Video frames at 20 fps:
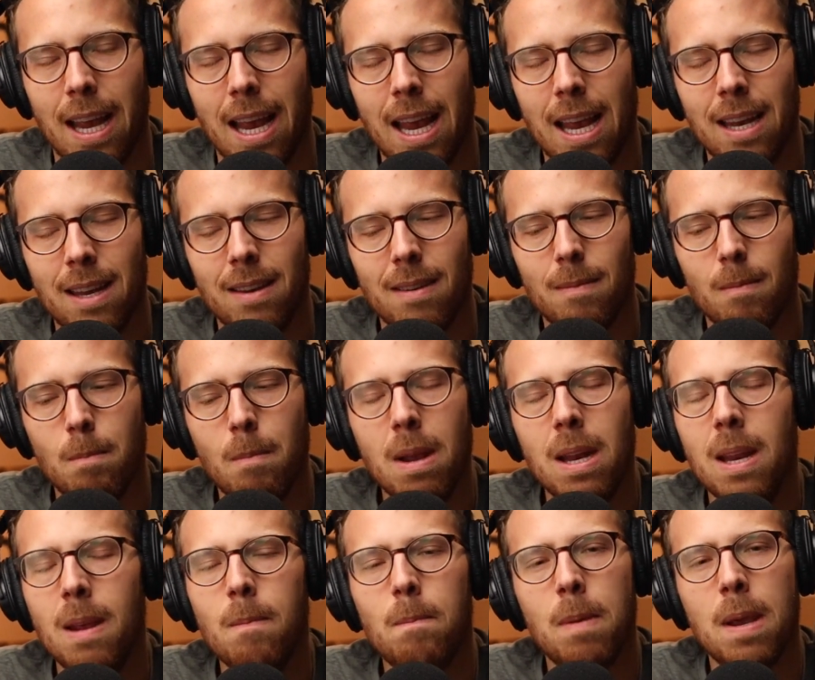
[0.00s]
And
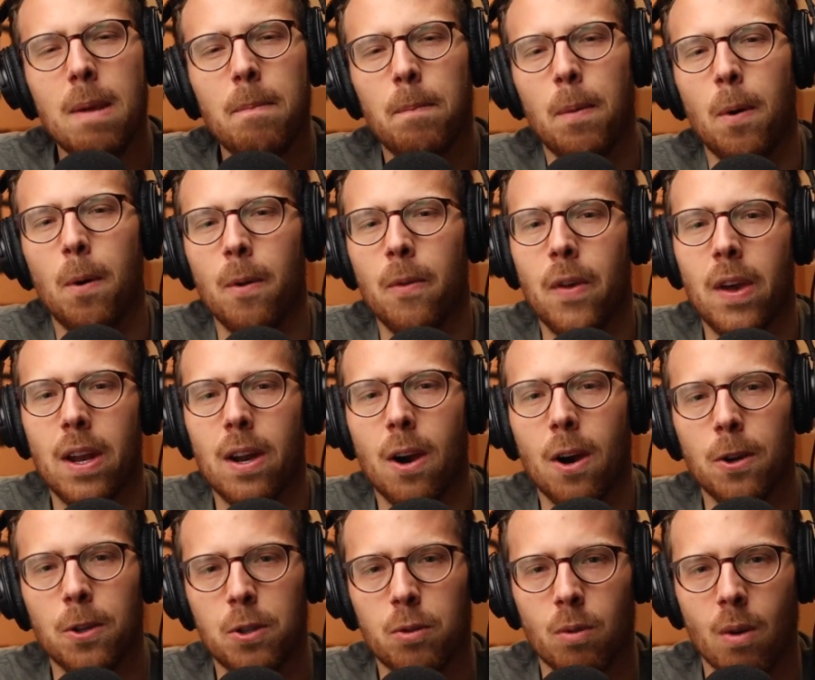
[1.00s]
many people that
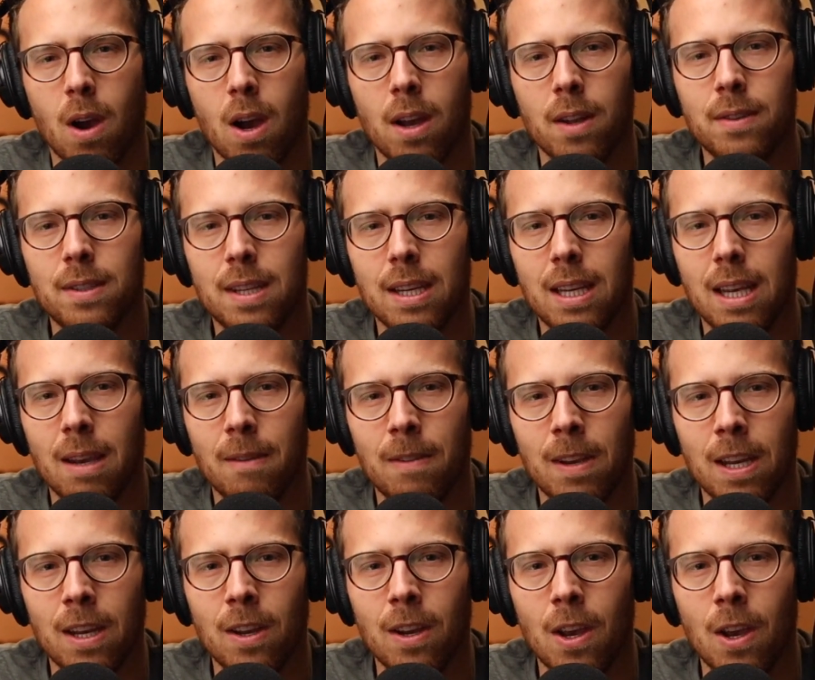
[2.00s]
are drawn to
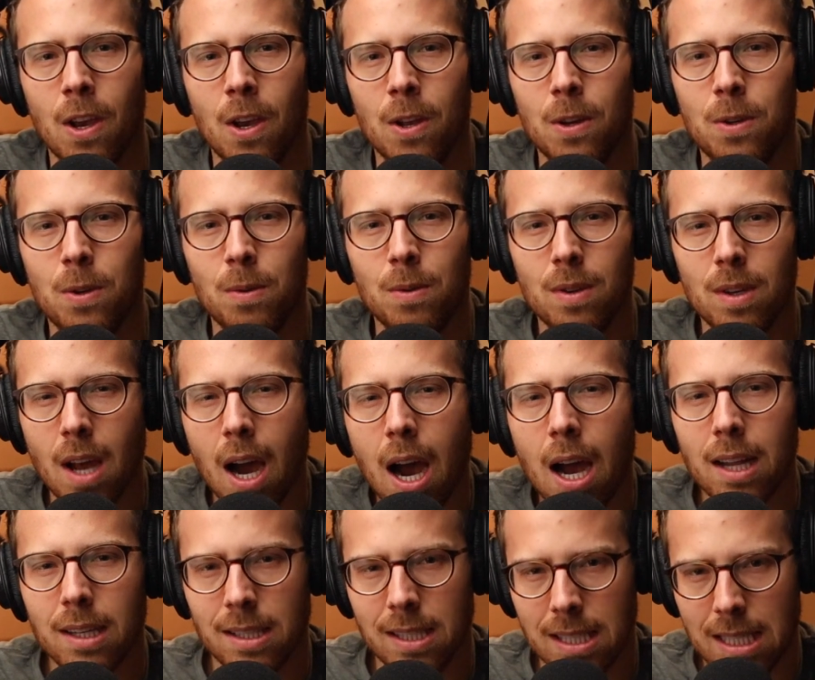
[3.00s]
giving do
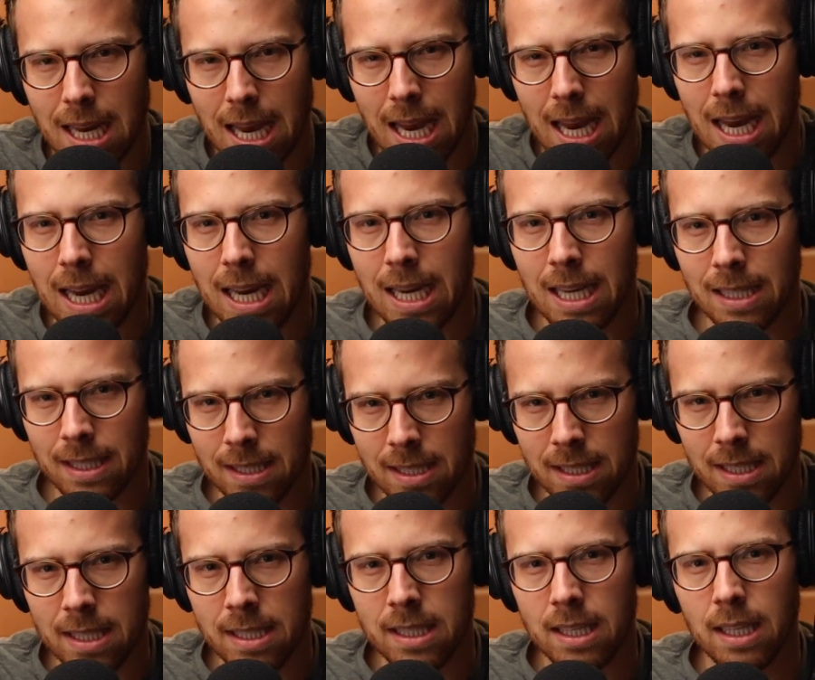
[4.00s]
not stay
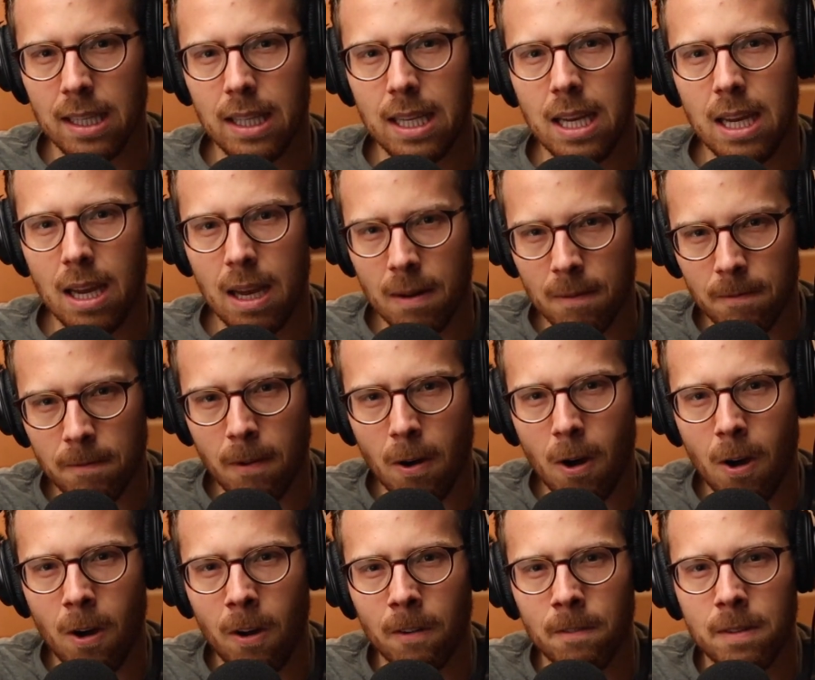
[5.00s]
consistently
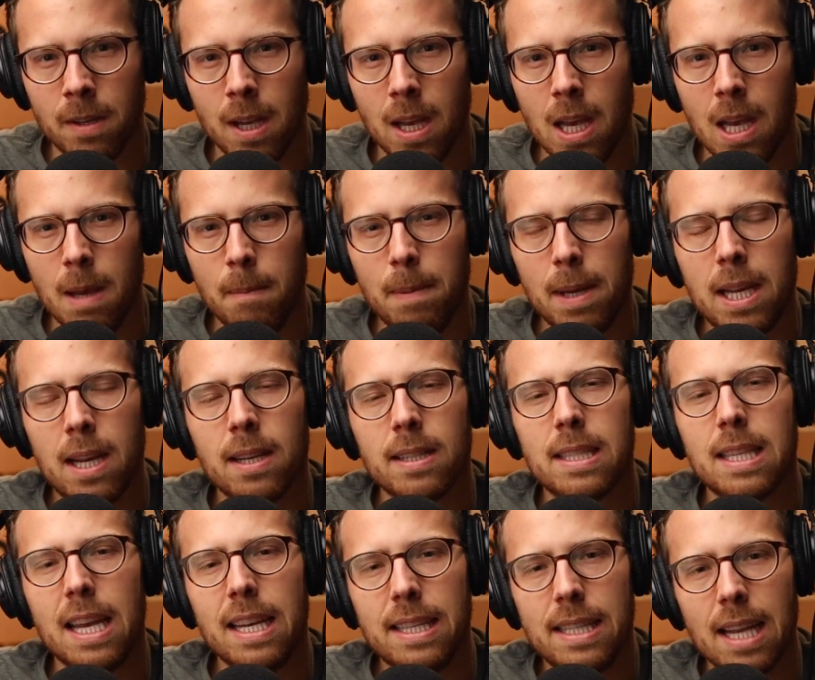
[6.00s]
involved because
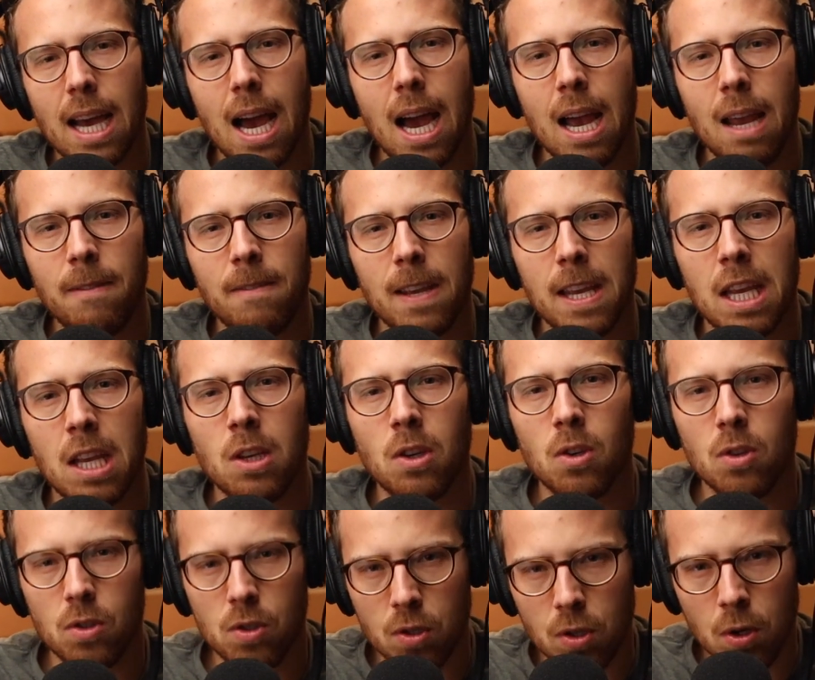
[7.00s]
they dive
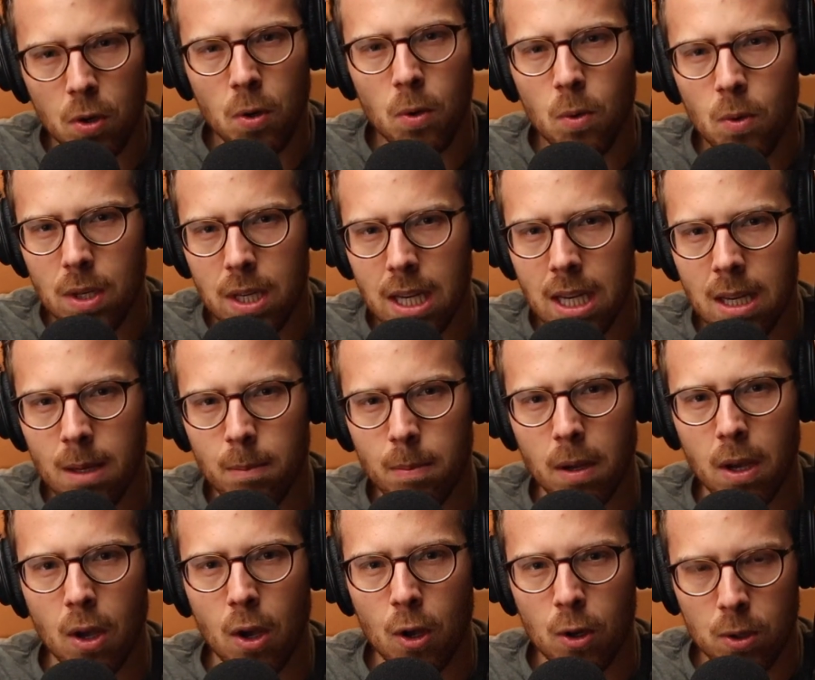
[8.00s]
in too deep,
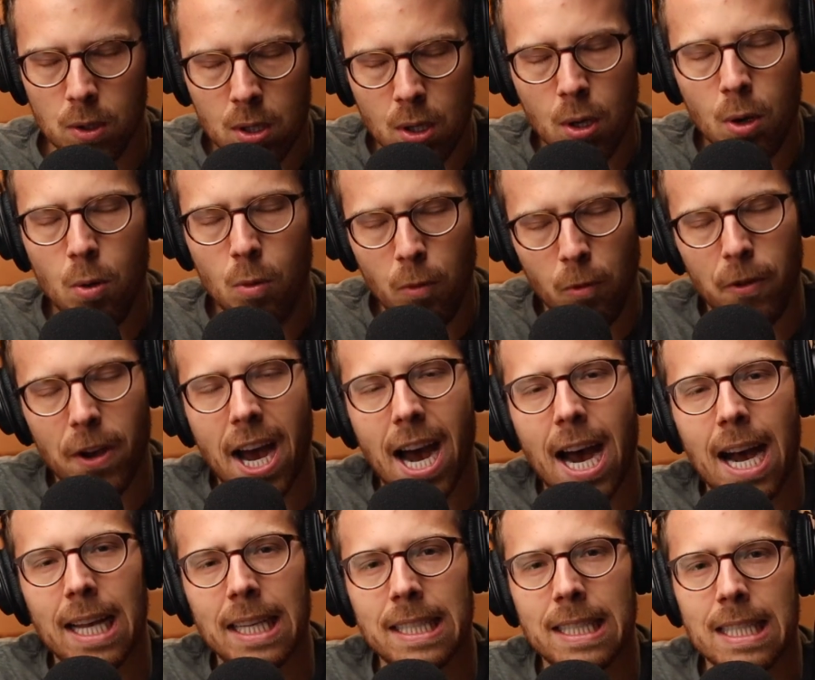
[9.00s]
too
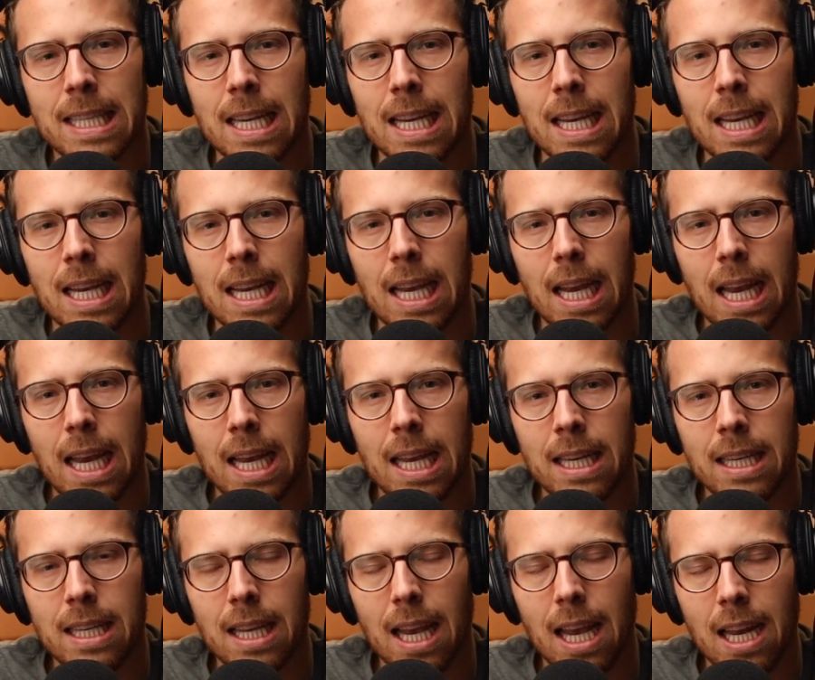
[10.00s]
fast,
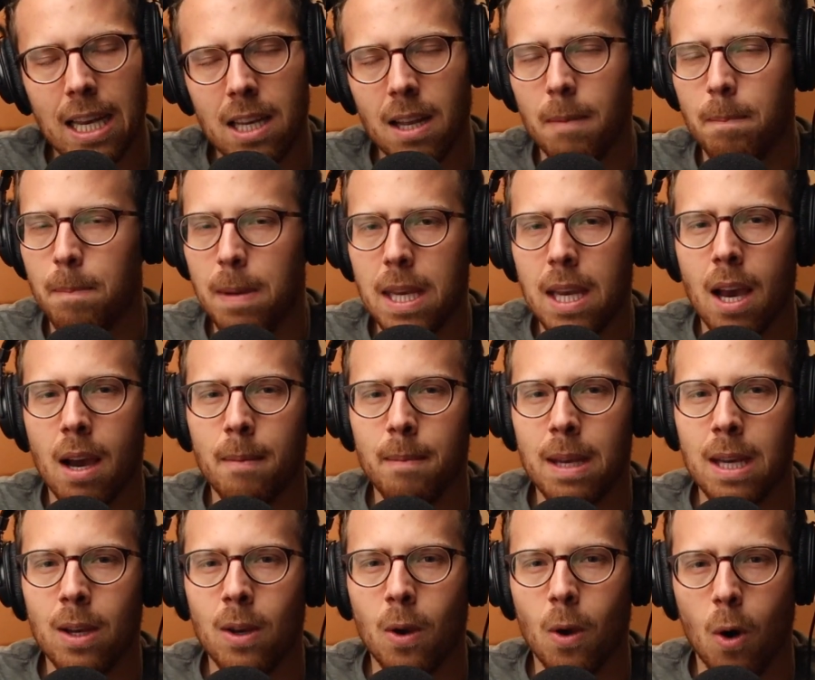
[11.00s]
and end up
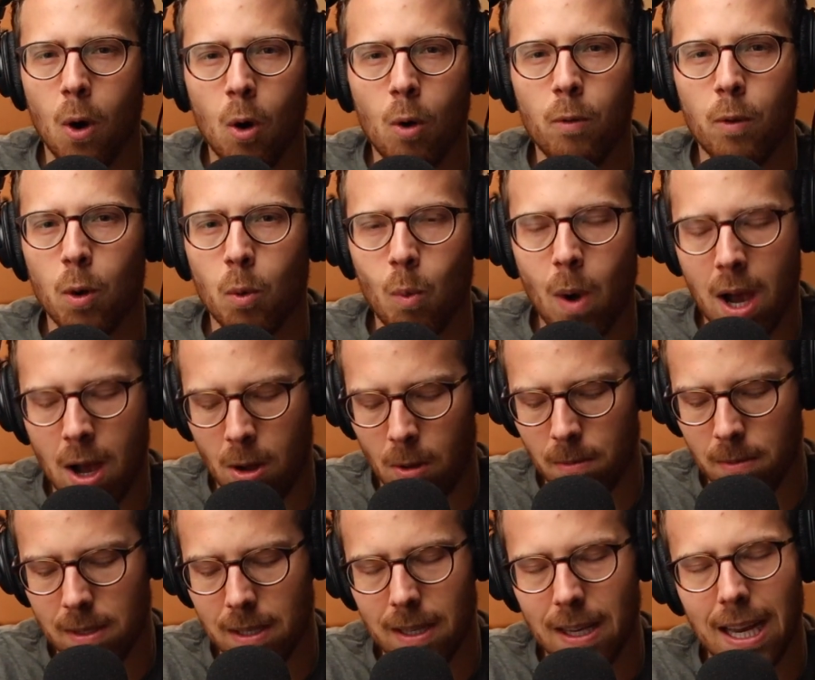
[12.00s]
becoming
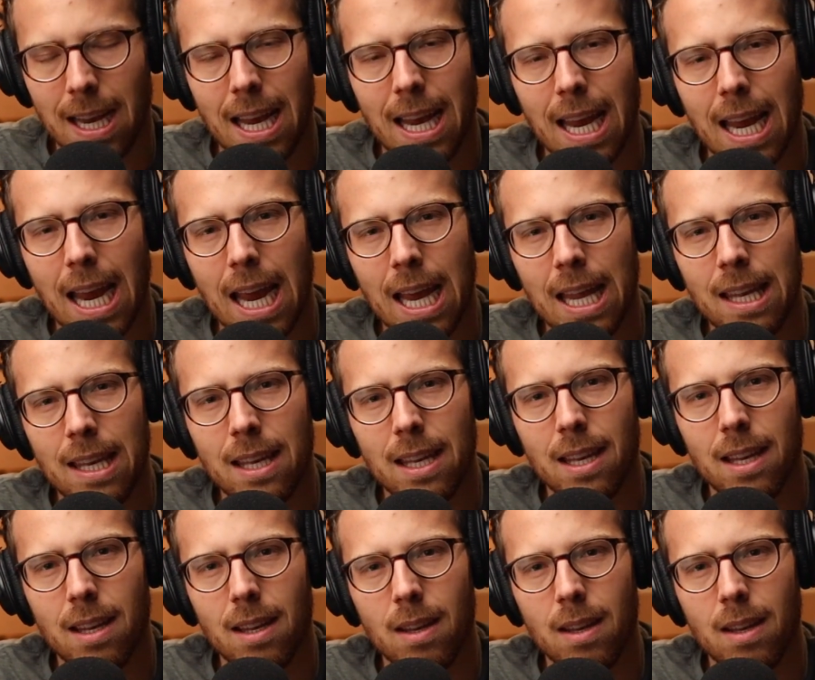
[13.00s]
overwhelmed. And